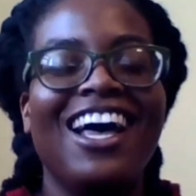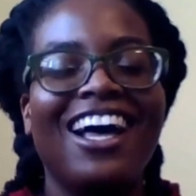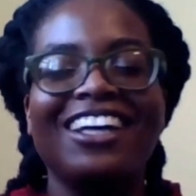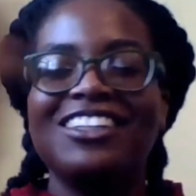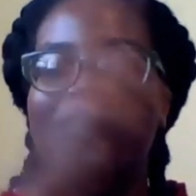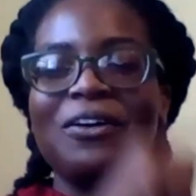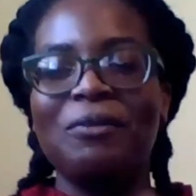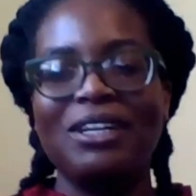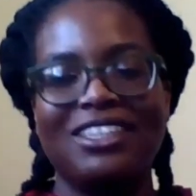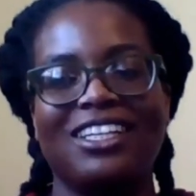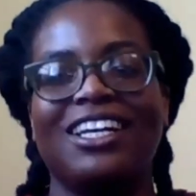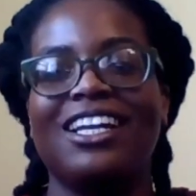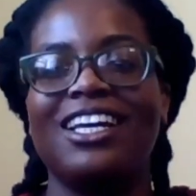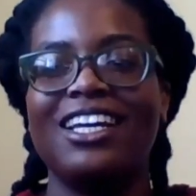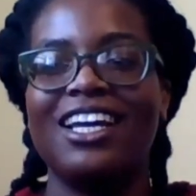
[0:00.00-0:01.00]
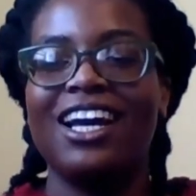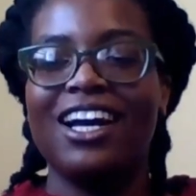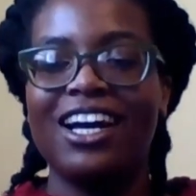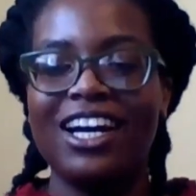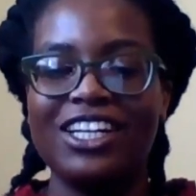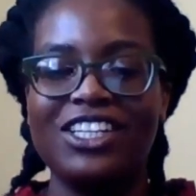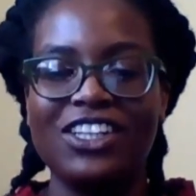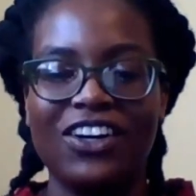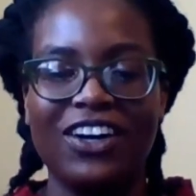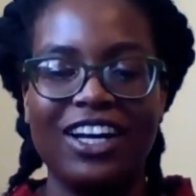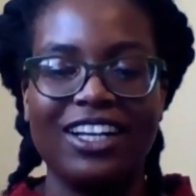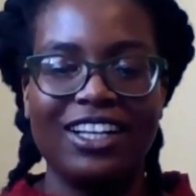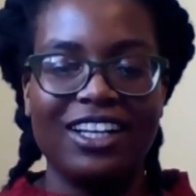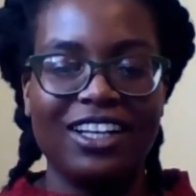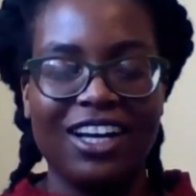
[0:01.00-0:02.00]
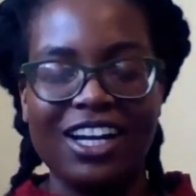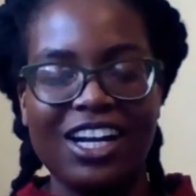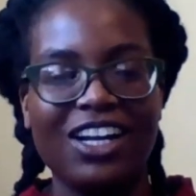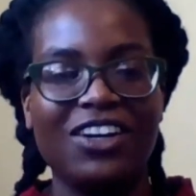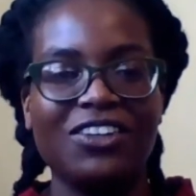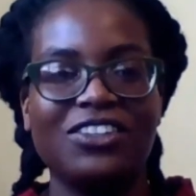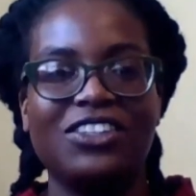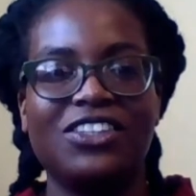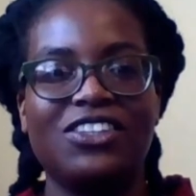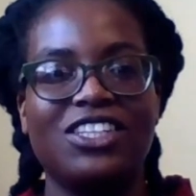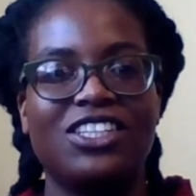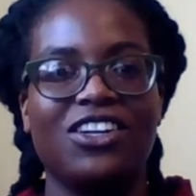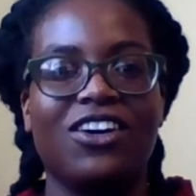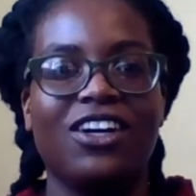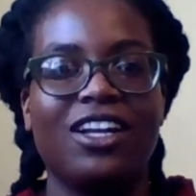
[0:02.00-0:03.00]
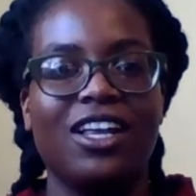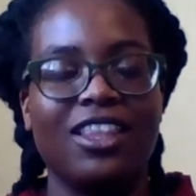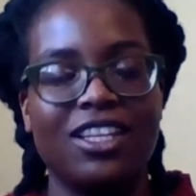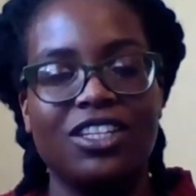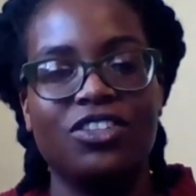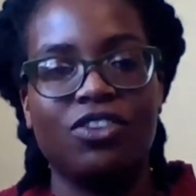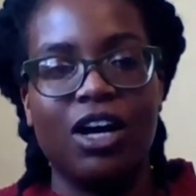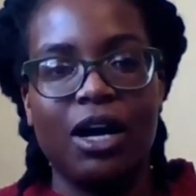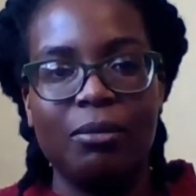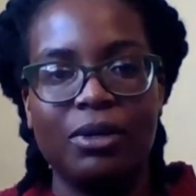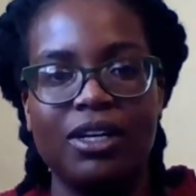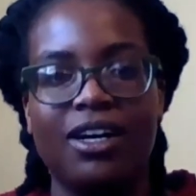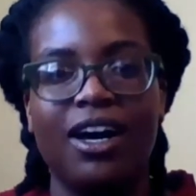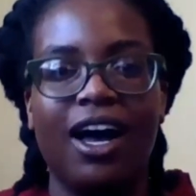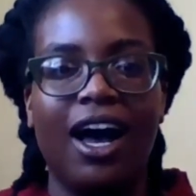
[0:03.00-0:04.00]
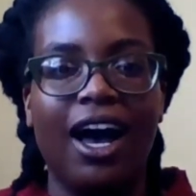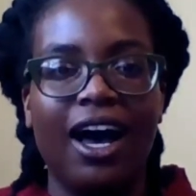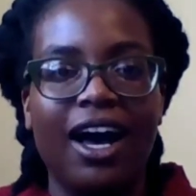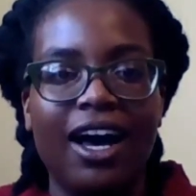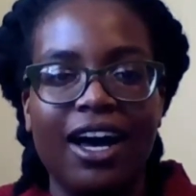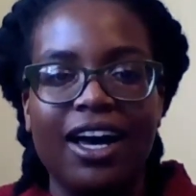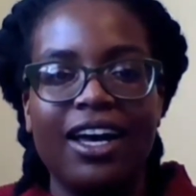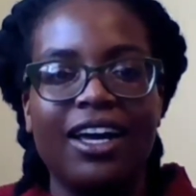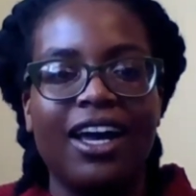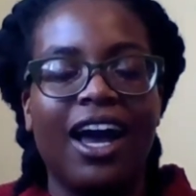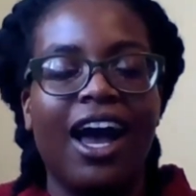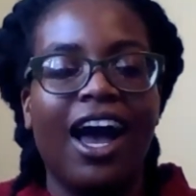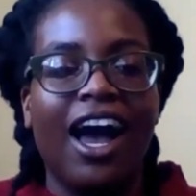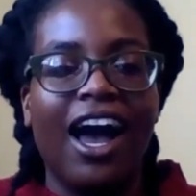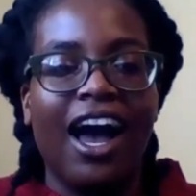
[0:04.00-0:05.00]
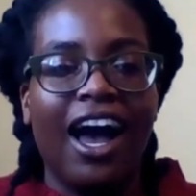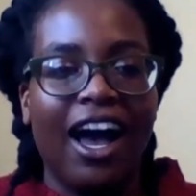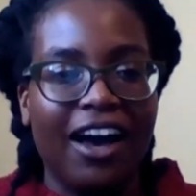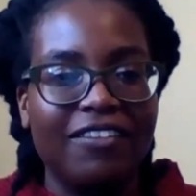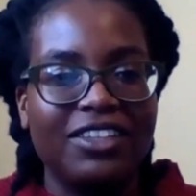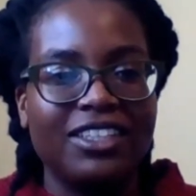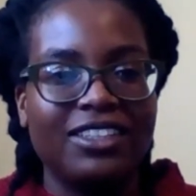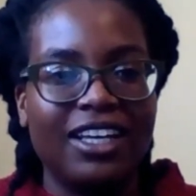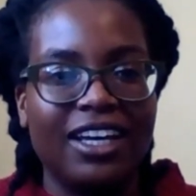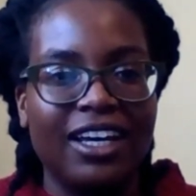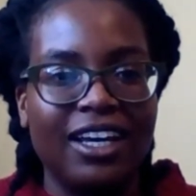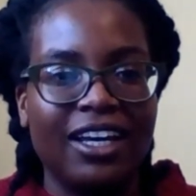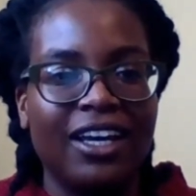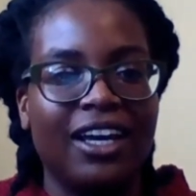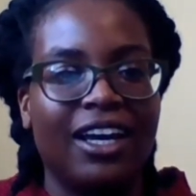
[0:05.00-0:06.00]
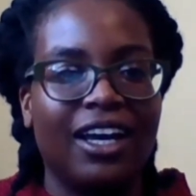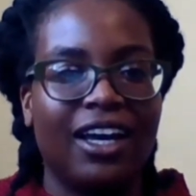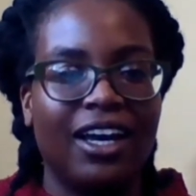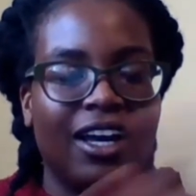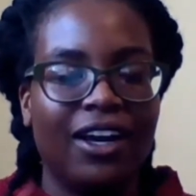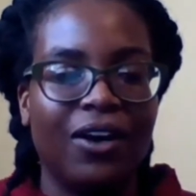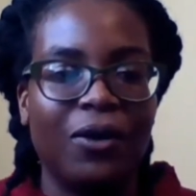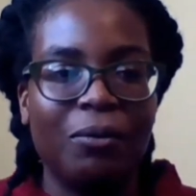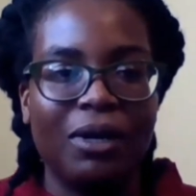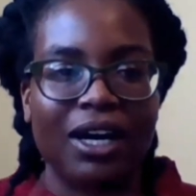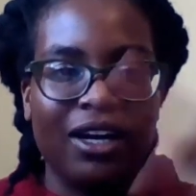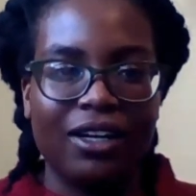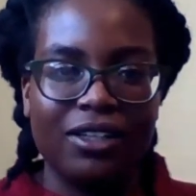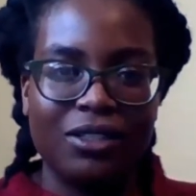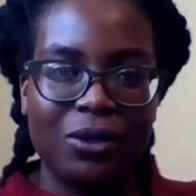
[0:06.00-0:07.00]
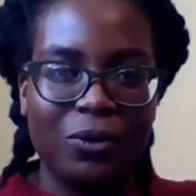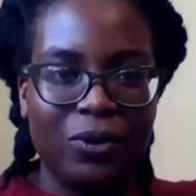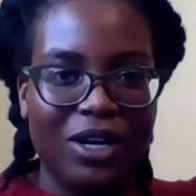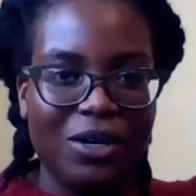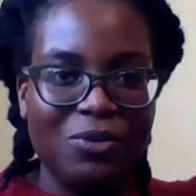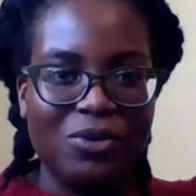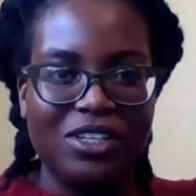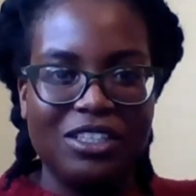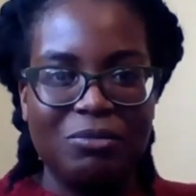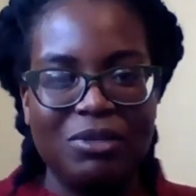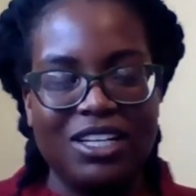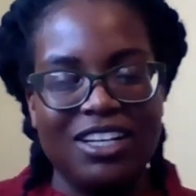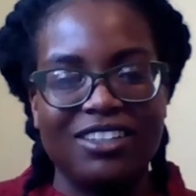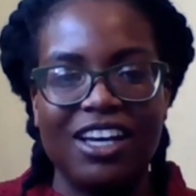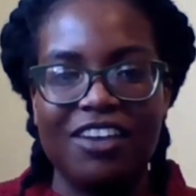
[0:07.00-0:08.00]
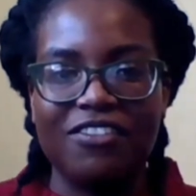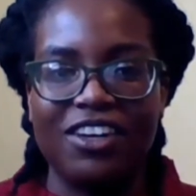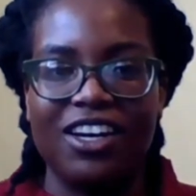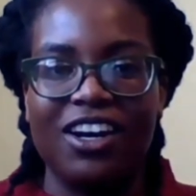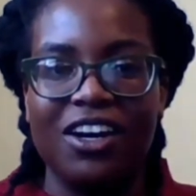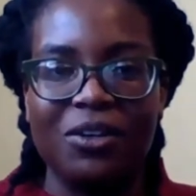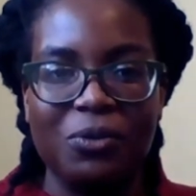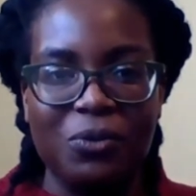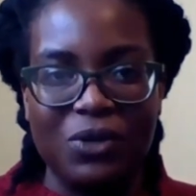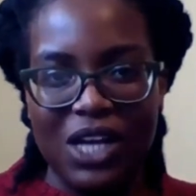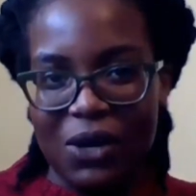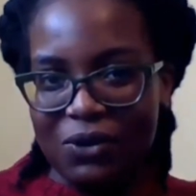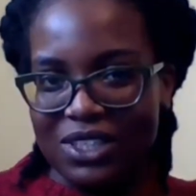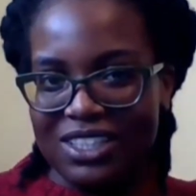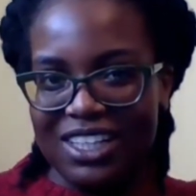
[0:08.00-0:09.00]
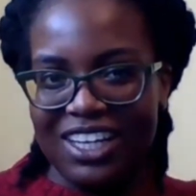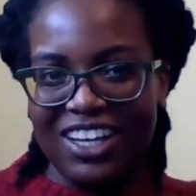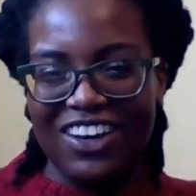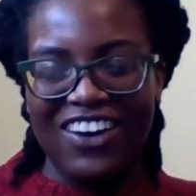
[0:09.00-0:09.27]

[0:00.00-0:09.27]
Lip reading: So basically, cut a long story short, this drama, I have to say, go back to where I was, because I forgot what I was saying.